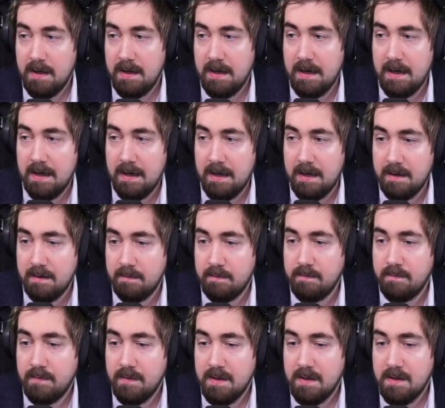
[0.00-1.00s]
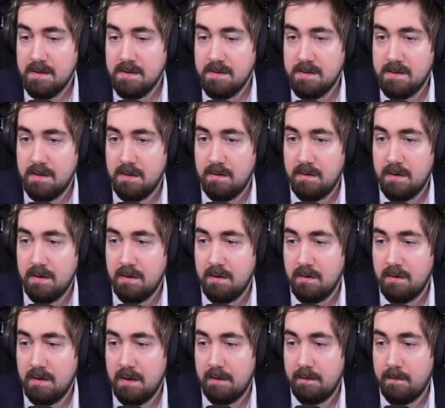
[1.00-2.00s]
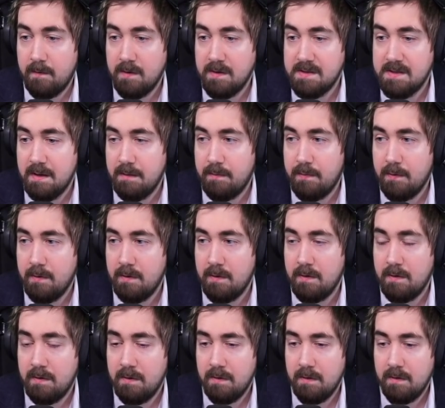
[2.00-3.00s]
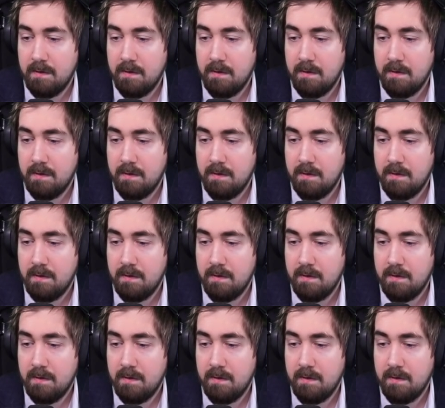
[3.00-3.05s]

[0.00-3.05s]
So you can do like, for example,